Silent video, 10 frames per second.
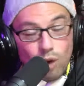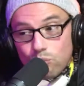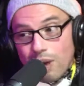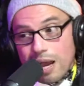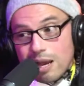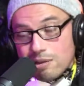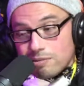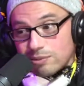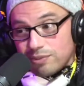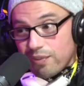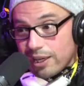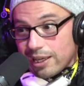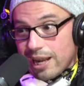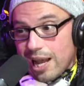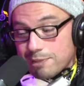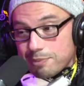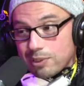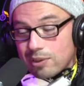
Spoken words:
around fucking hospital.